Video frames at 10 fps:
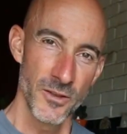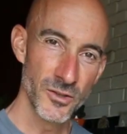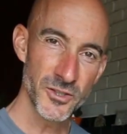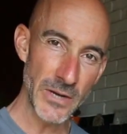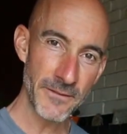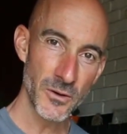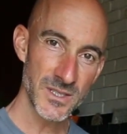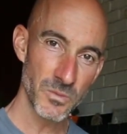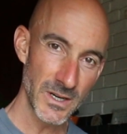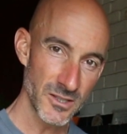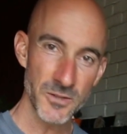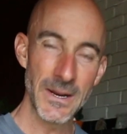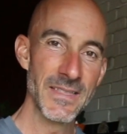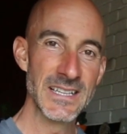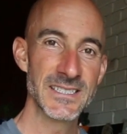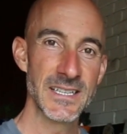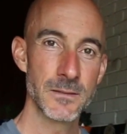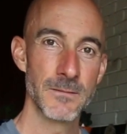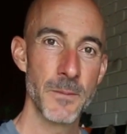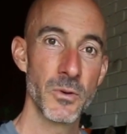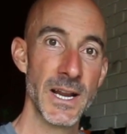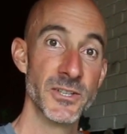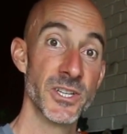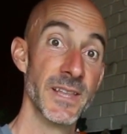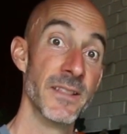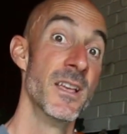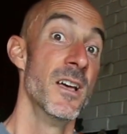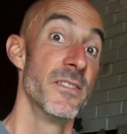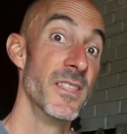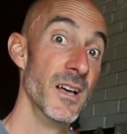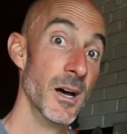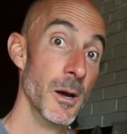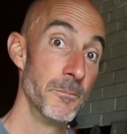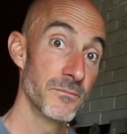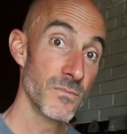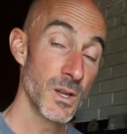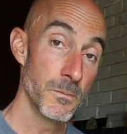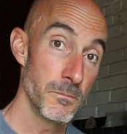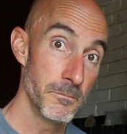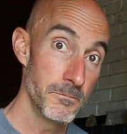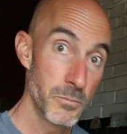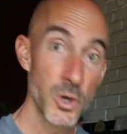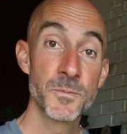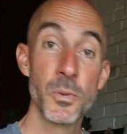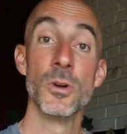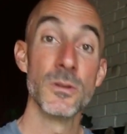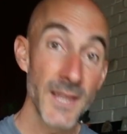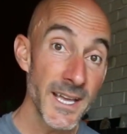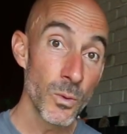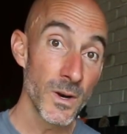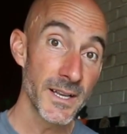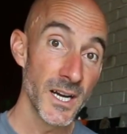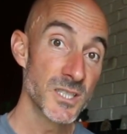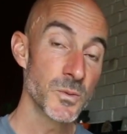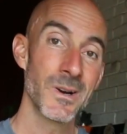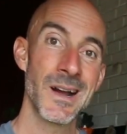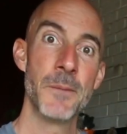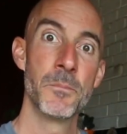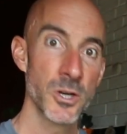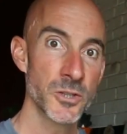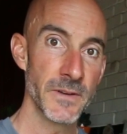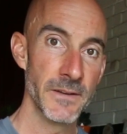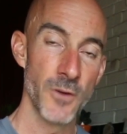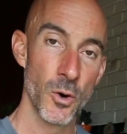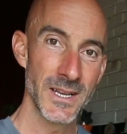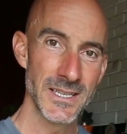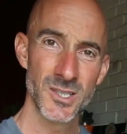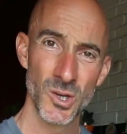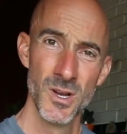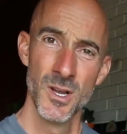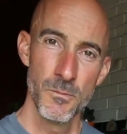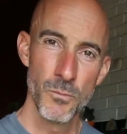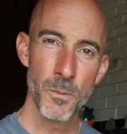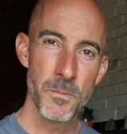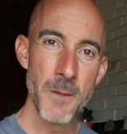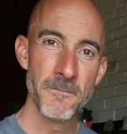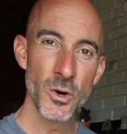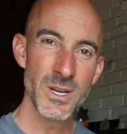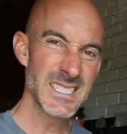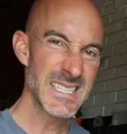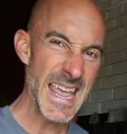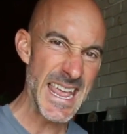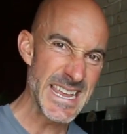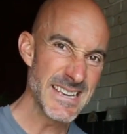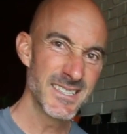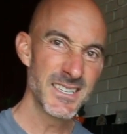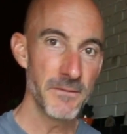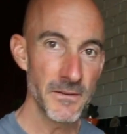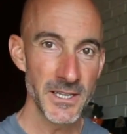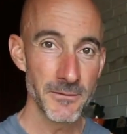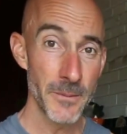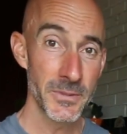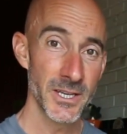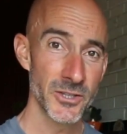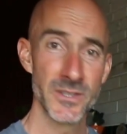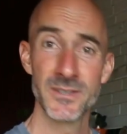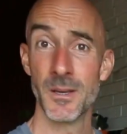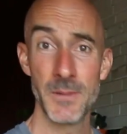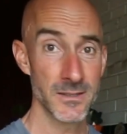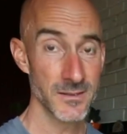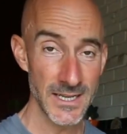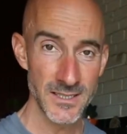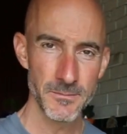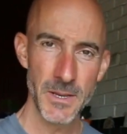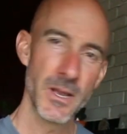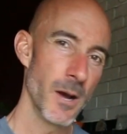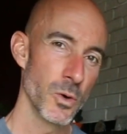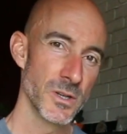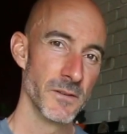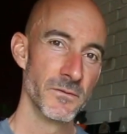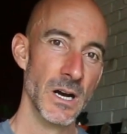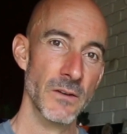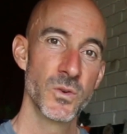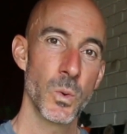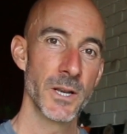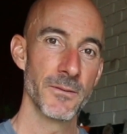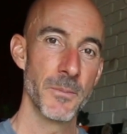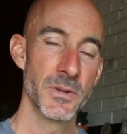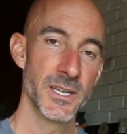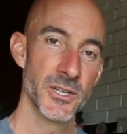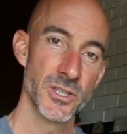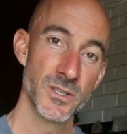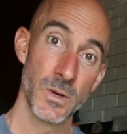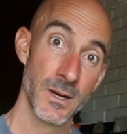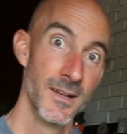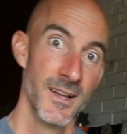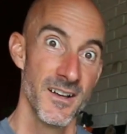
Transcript: those strength-focused workouts around that 6 rep range, and then the push-pull leg workouts were hypertrophy-focused, so more pump-focused, 8 to 15 repetitions, some exercises maybe upwards of 20 repetitions, where